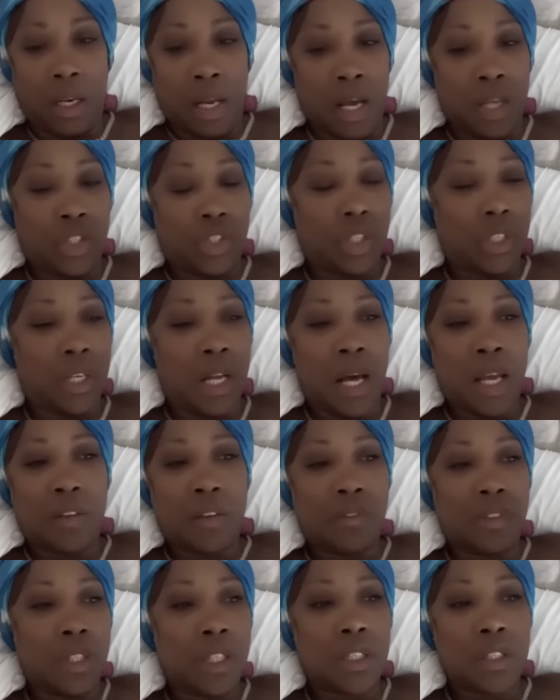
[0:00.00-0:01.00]
And I should not
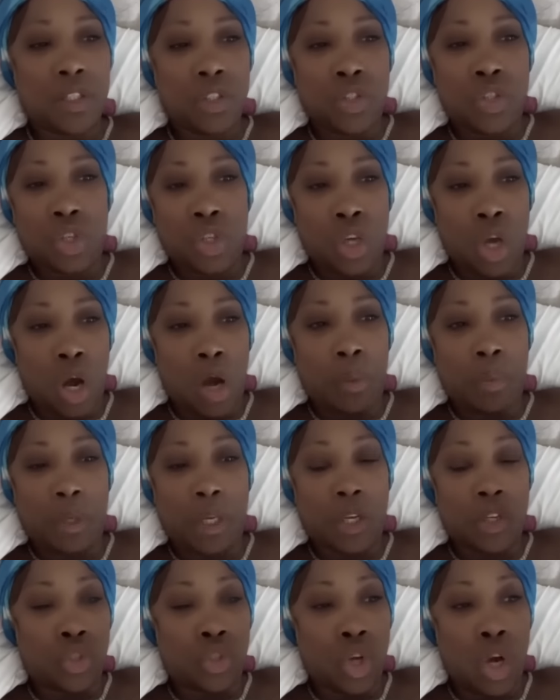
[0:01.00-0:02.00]
have listened to y'all,
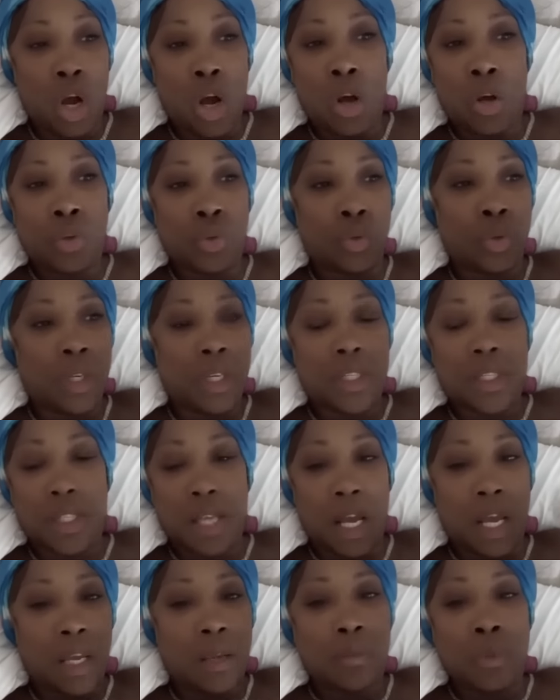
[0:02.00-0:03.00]
because y'all do the
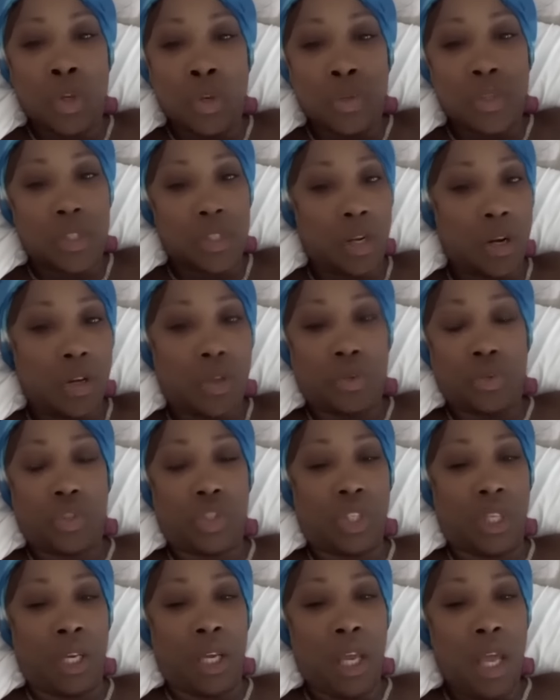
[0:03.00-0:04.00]
same little circle
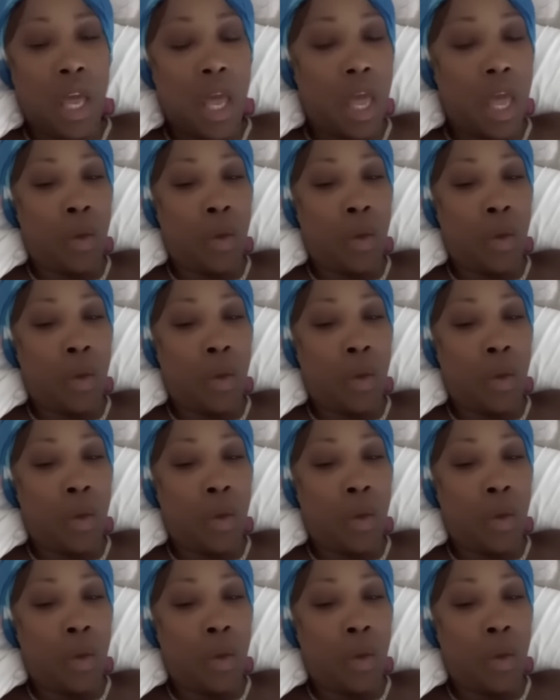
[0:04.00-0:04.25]
shit